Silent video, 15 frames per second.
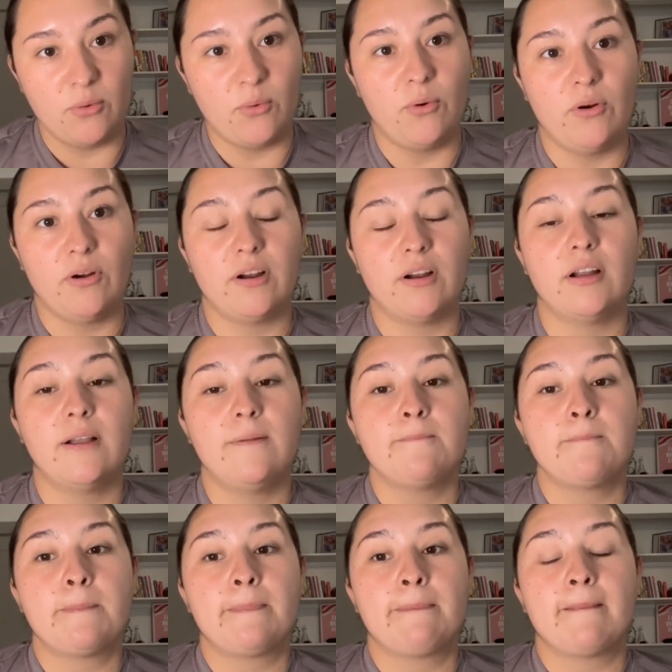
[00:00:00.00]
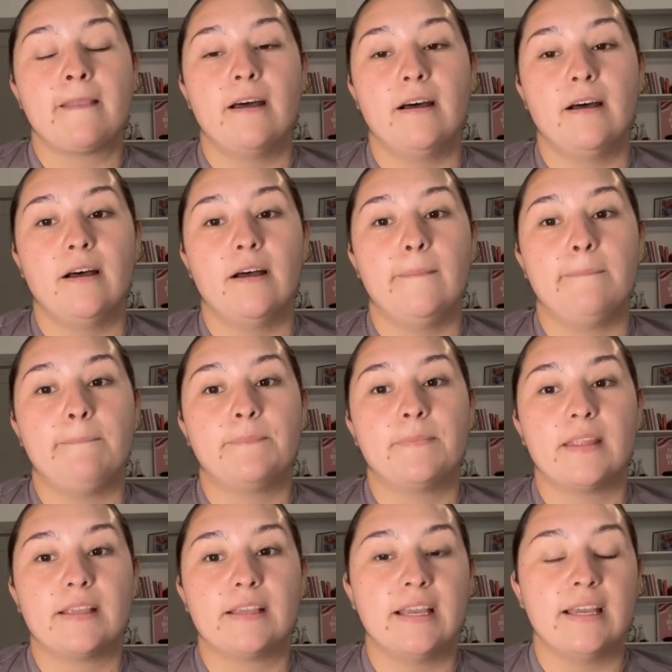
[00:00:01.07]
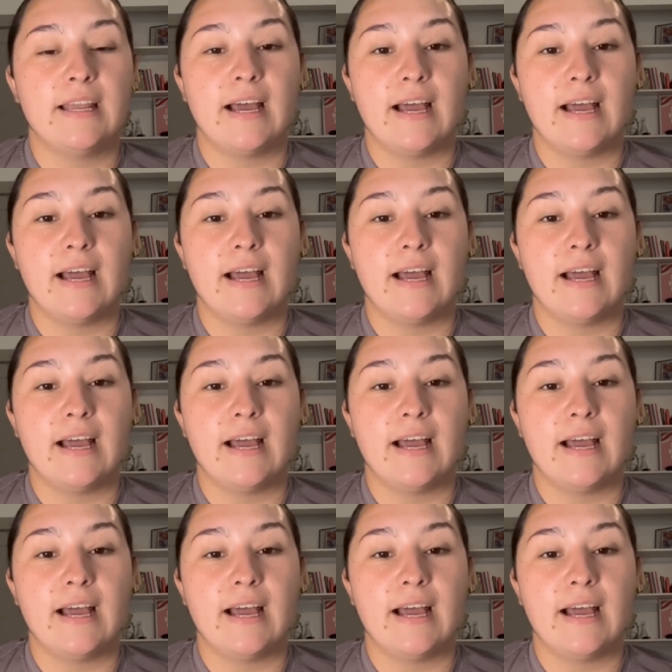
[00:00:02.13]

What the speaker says: Or, can